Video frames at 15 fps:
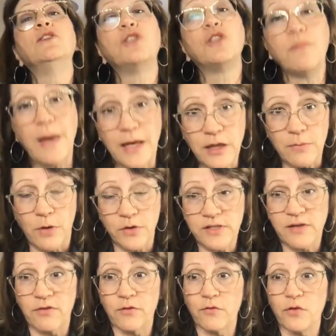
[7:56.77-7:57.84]
to make the
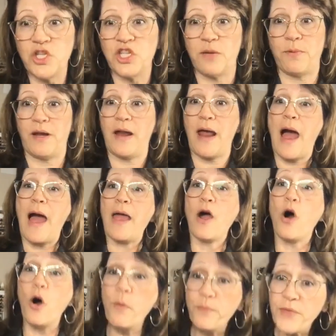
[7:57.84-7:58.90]
most of the free shipping. I
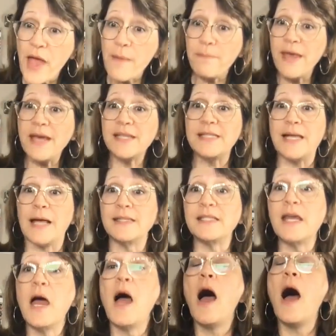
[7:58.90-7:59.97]
hope that makes sense.